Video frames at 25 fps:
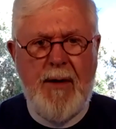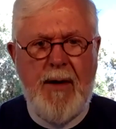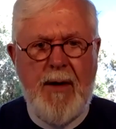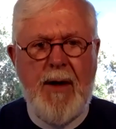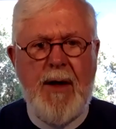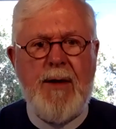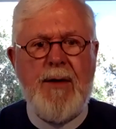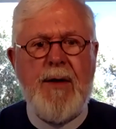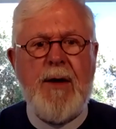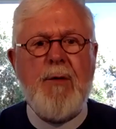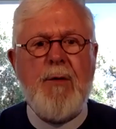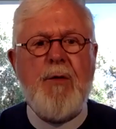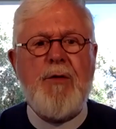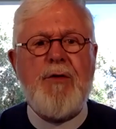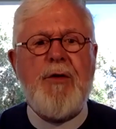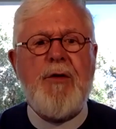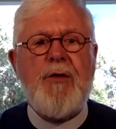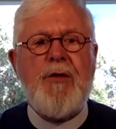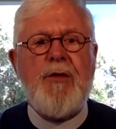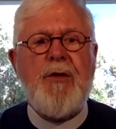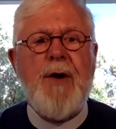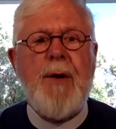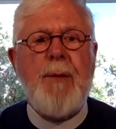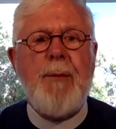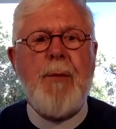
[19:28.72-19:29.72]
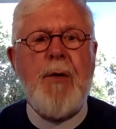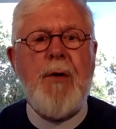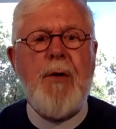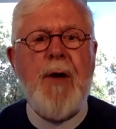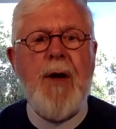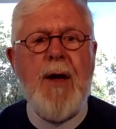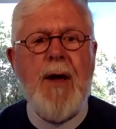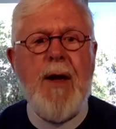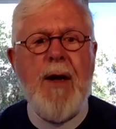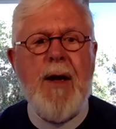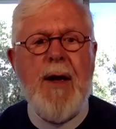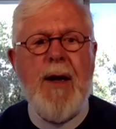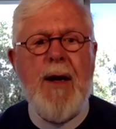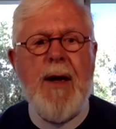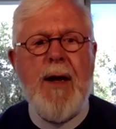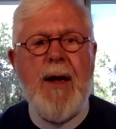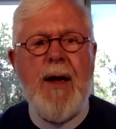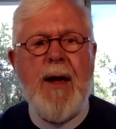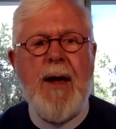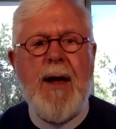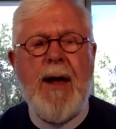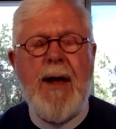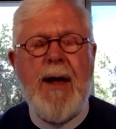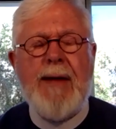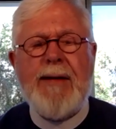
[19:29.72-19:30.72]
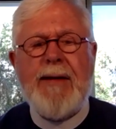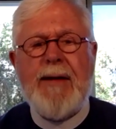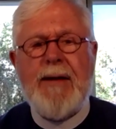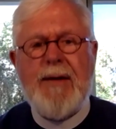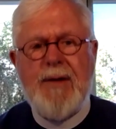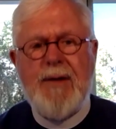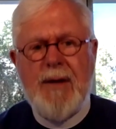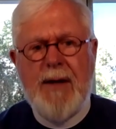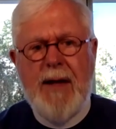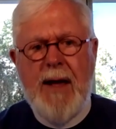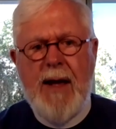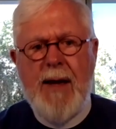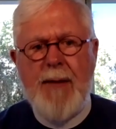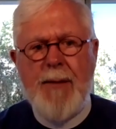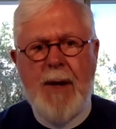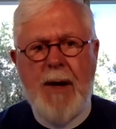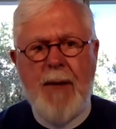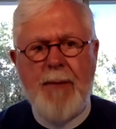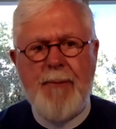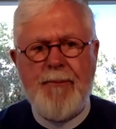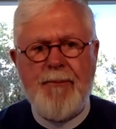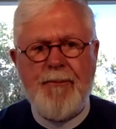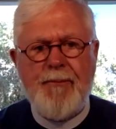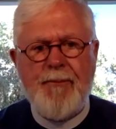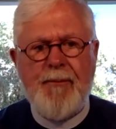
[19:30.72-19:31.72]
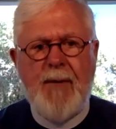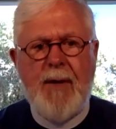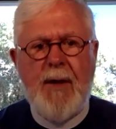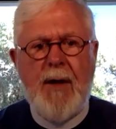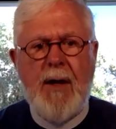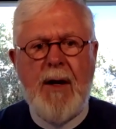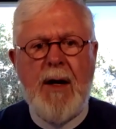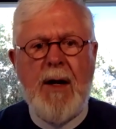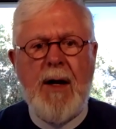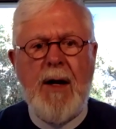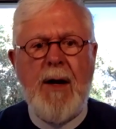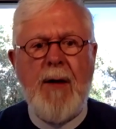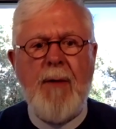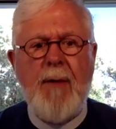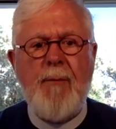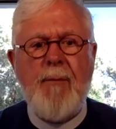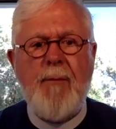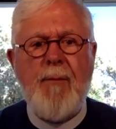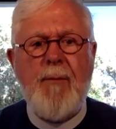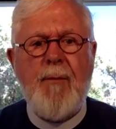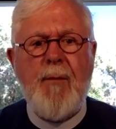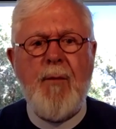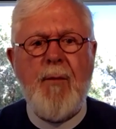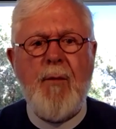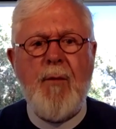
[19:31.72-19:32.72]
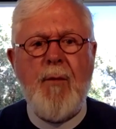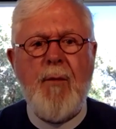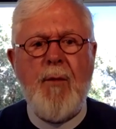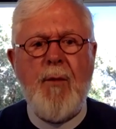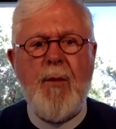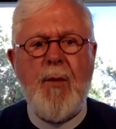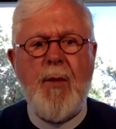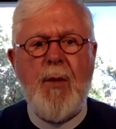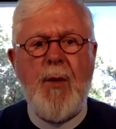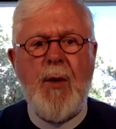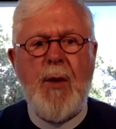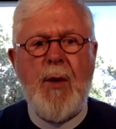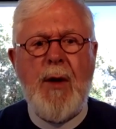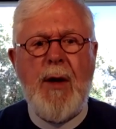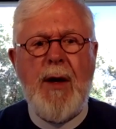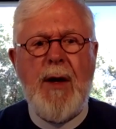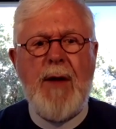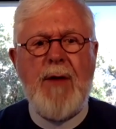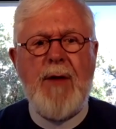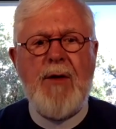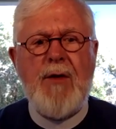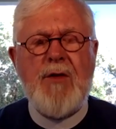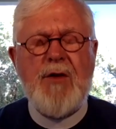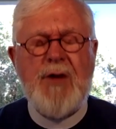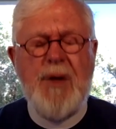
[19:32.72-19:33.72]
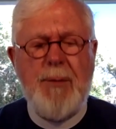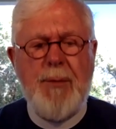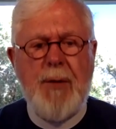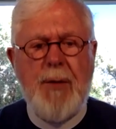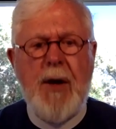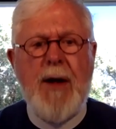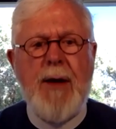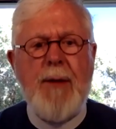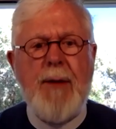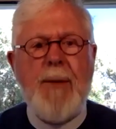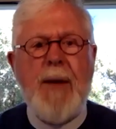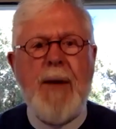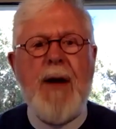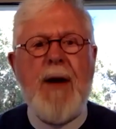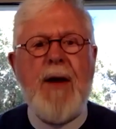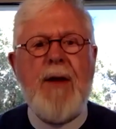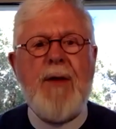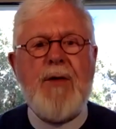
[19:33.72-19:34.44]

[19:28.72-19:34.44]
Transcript: And here was this number. And Linda came up and she prayed about it.